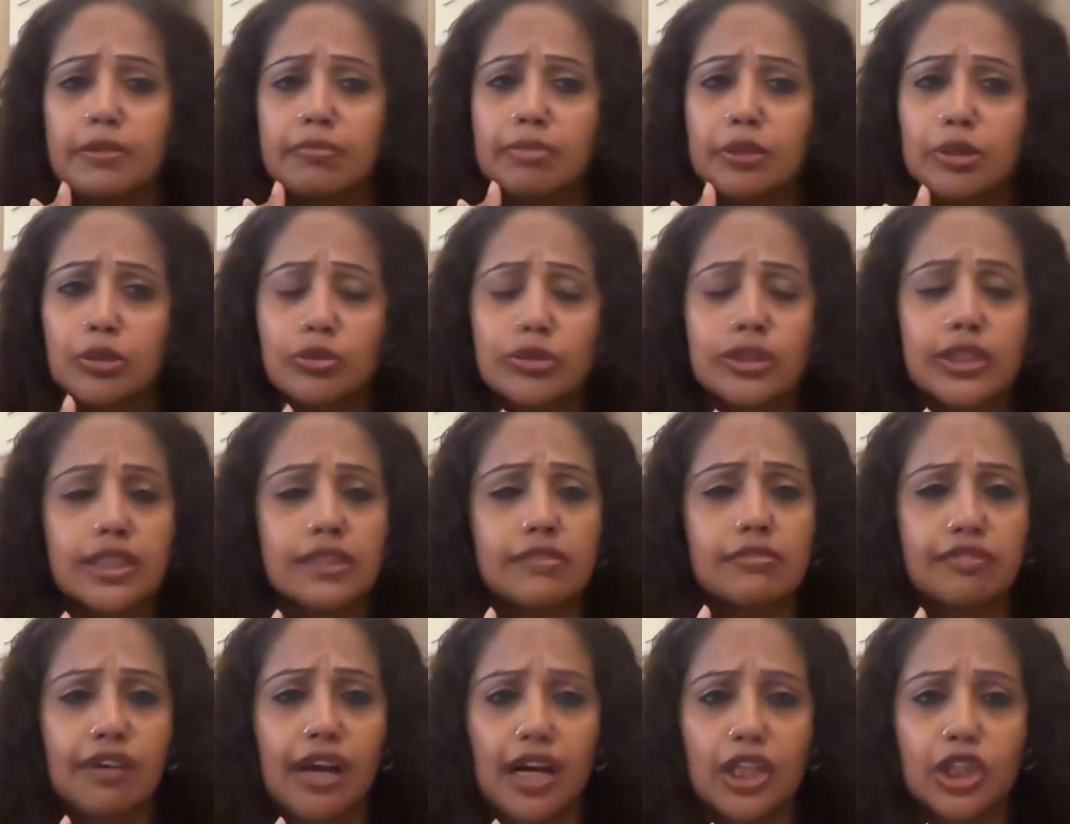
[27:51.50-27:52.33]

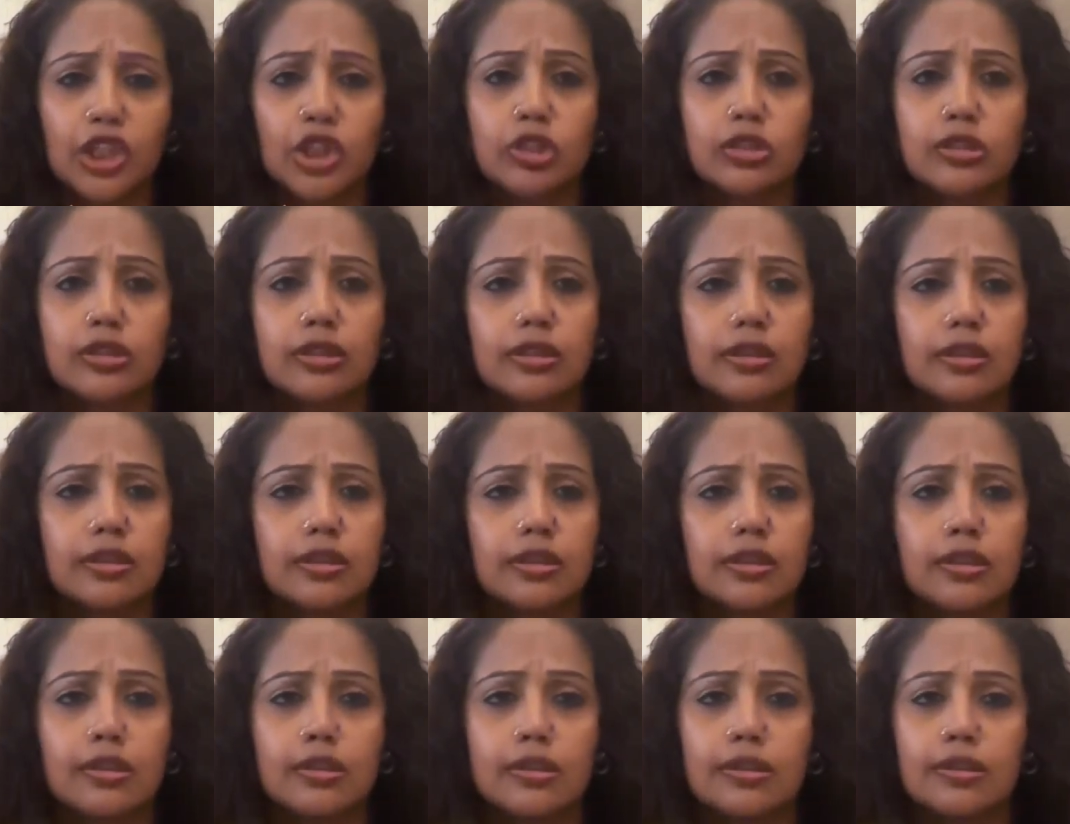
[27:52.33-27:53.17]
beauty, fashion,
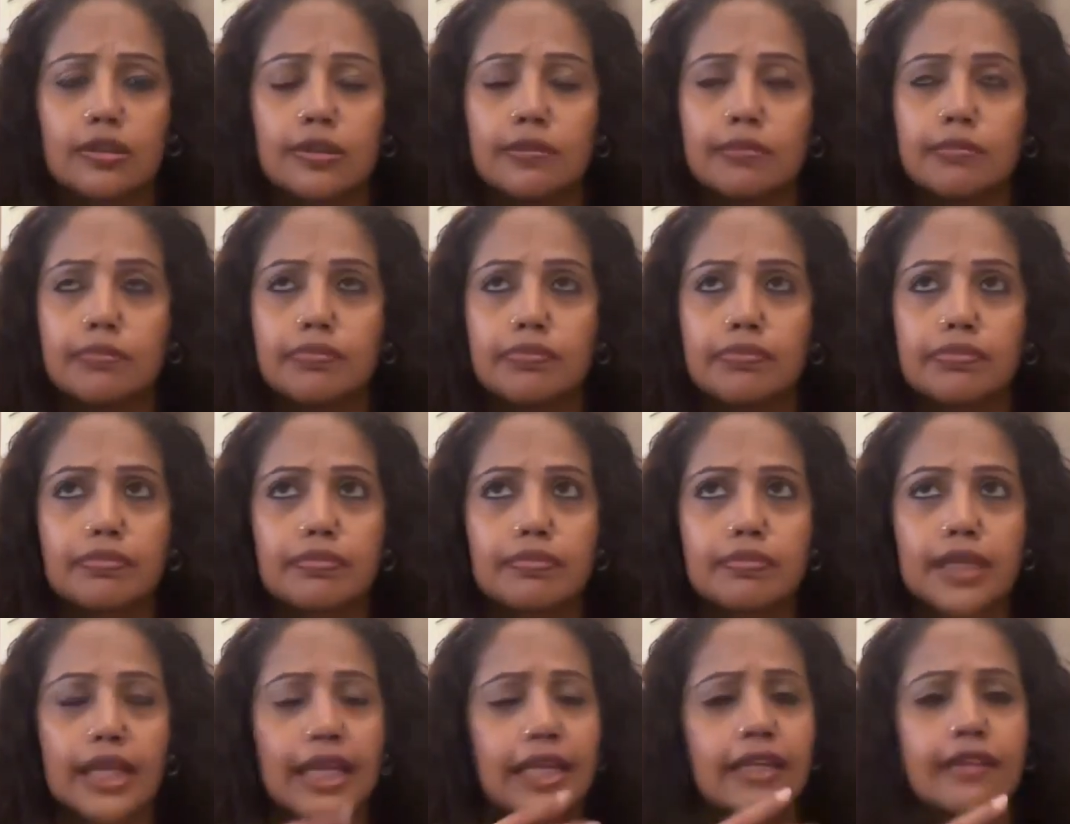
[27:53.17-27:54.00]

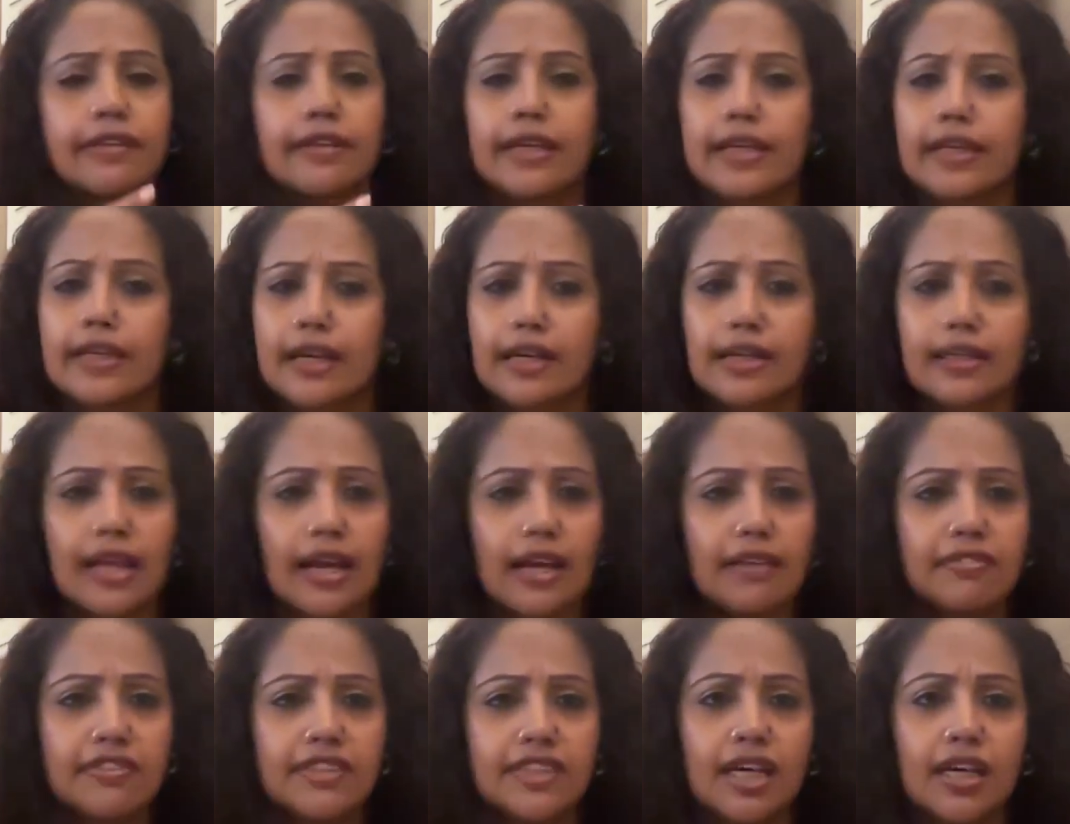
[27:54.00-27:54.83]
anything, a
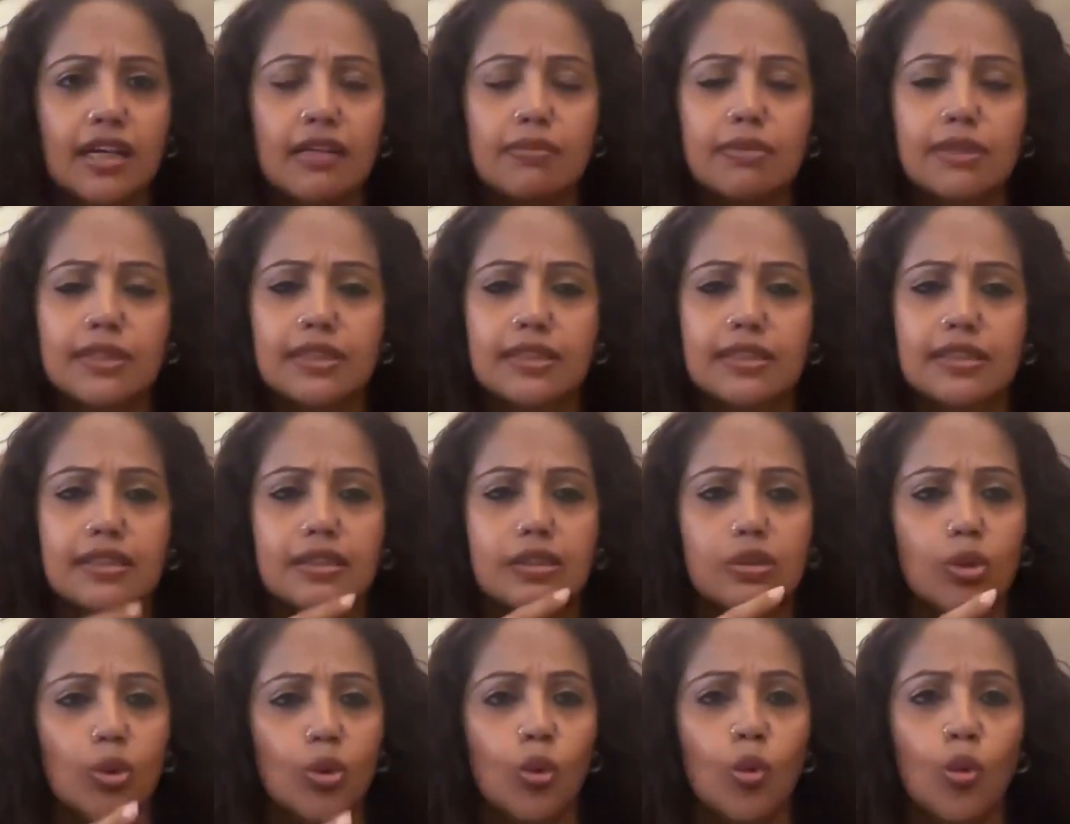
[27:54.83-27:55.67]
lifestyle
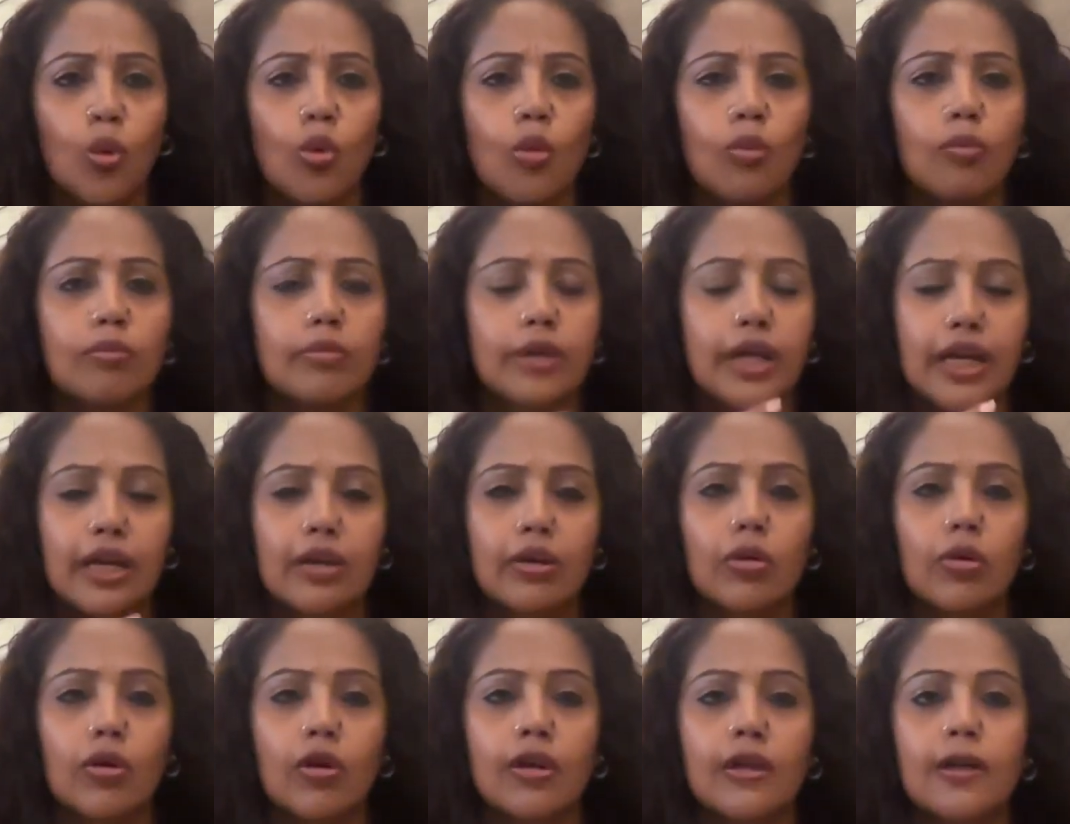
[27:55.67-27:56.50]
business, home,
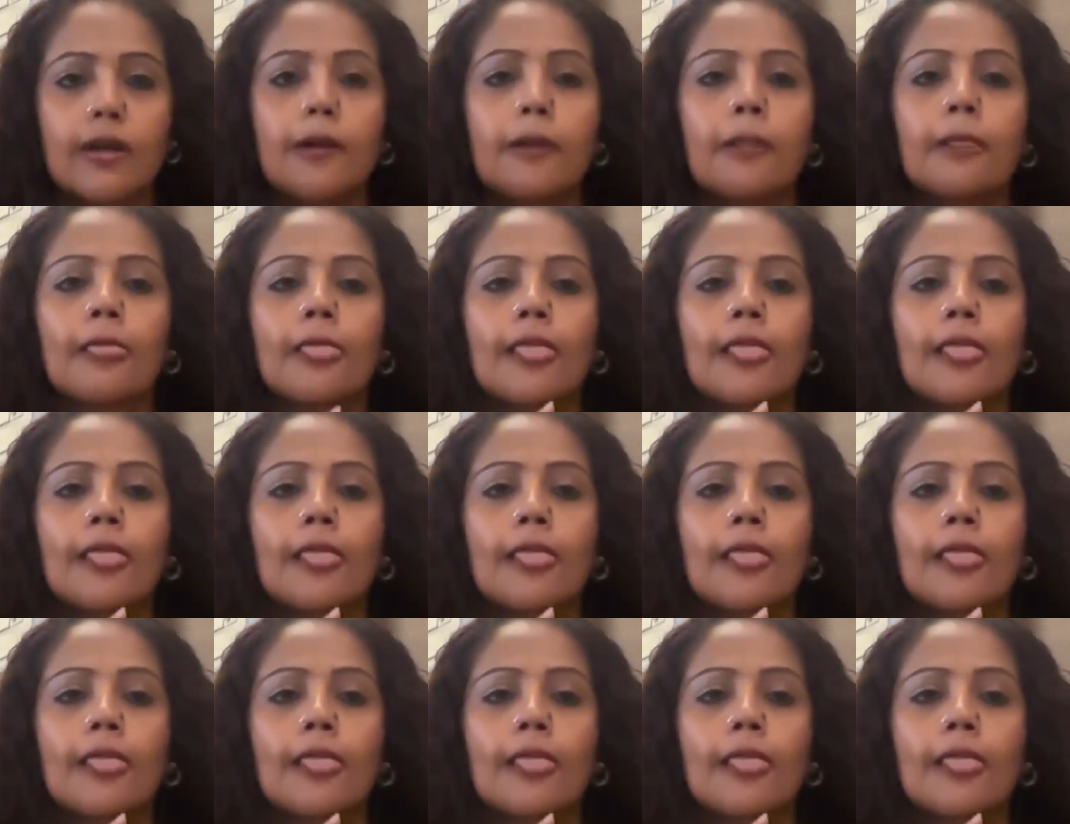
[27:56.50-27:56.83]
decor,